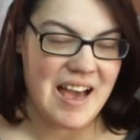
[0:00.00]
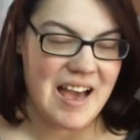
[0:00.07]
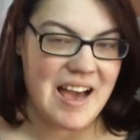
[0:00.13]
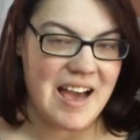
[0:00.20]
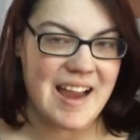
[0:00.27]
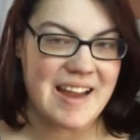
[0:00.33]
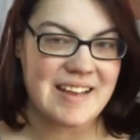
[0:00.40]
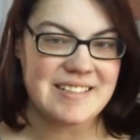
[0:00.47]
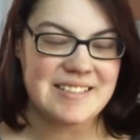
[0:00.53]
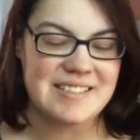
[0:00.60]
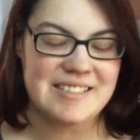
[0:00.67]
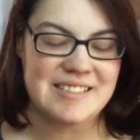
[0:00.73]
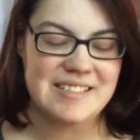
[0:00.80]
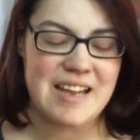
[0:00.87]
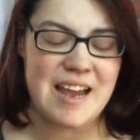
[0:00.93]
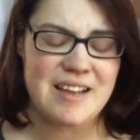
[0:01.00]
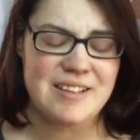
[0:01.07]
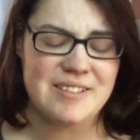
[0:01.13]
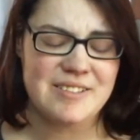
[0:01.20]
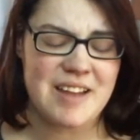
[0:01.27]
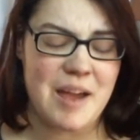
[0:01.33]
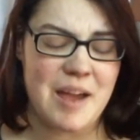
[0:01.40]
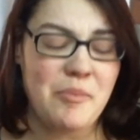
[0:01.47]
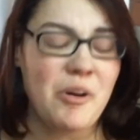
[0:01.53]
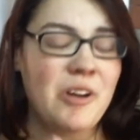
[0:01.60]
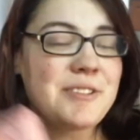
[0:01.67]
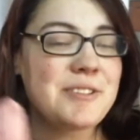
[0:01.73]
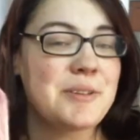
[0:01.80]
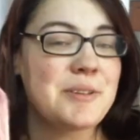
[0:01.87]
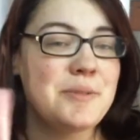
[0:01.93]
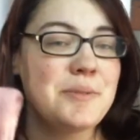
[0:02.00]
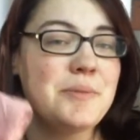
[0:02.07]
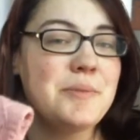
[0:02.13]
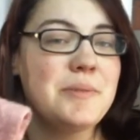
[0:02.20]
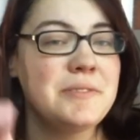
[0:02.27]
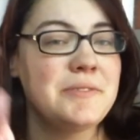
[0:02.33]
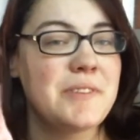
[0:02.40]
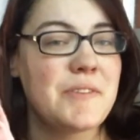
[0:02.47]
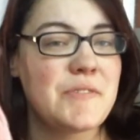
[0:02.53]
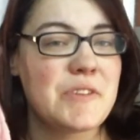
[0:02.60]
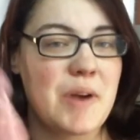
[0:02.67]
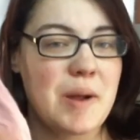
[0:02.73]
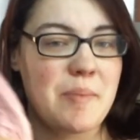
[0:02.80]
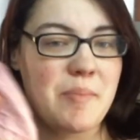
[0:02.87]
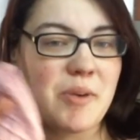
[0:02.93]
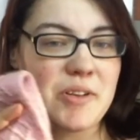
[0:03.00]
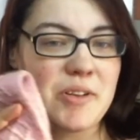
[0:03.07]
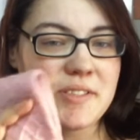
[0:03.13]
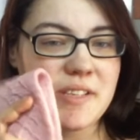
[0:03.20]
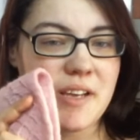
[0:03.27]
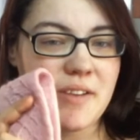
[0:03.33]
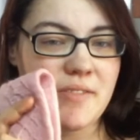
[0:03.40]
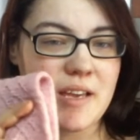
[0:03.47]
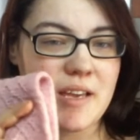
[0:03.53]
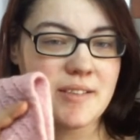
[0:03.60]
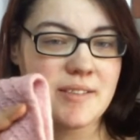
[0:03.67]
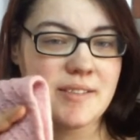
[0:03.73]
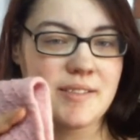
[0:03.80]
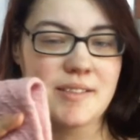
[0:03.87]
I, I bought two fifty gram balls of this